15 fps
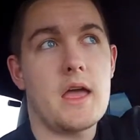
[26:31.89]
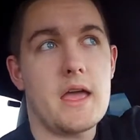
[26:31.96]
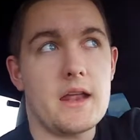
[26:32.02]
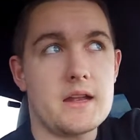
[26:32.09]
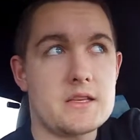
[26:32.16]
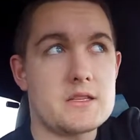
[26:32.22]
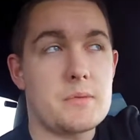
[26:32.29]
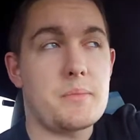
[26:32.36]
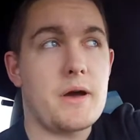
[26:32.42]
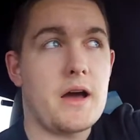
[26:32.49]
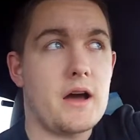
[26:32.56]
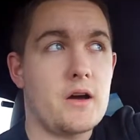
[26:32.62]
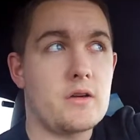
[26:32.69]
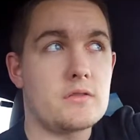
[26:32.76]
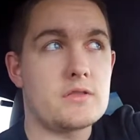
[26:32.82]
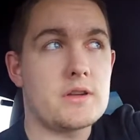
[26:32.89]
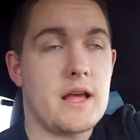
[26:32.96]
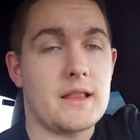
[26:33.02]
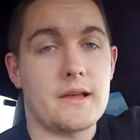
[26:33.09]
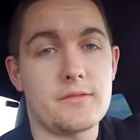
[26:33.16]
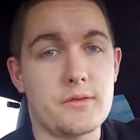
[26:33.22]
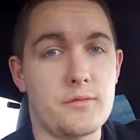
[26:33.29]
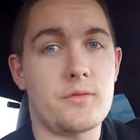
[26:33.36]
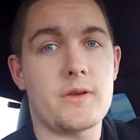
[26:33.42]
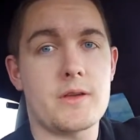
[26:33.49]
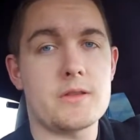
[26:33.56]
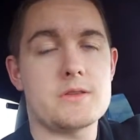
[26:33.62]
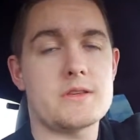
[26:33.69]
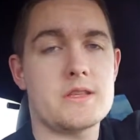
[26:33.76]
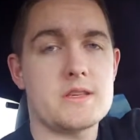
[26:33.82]
It is about, I left the
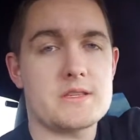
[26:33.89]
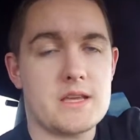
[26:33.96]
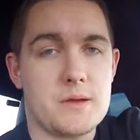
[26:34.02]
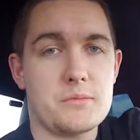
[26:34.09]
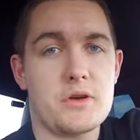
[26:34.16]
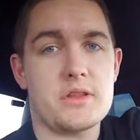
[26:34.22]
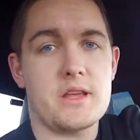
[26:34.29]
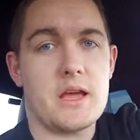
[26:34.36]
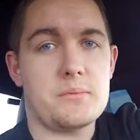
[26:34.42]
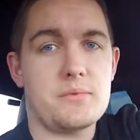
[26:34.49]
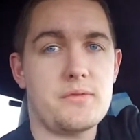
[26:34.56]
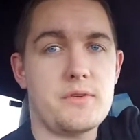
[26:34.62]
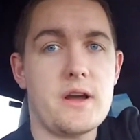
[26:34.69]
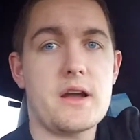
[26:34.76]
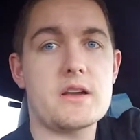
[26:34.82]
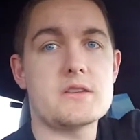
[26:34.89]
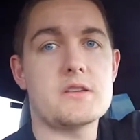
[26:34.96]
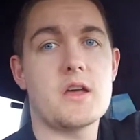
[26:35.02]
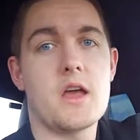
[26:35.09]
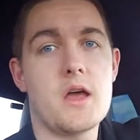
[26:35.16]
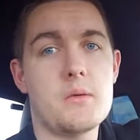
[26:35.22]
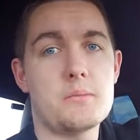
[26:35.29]
frequency the same on the amplifiers,